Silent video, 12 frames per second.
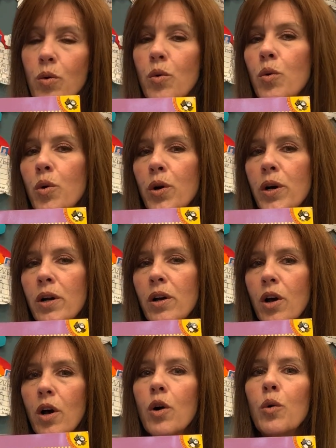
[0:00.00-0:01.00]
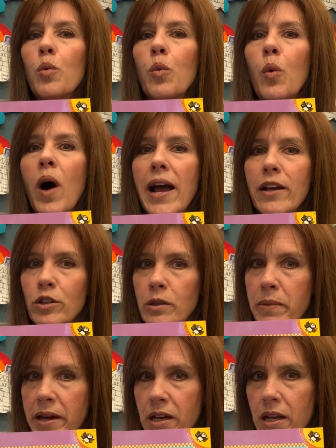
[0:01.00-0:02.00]
or a
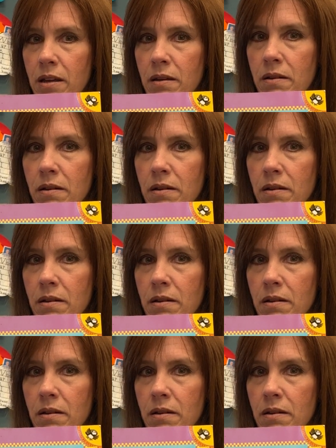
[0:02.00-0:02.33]
wild bunny?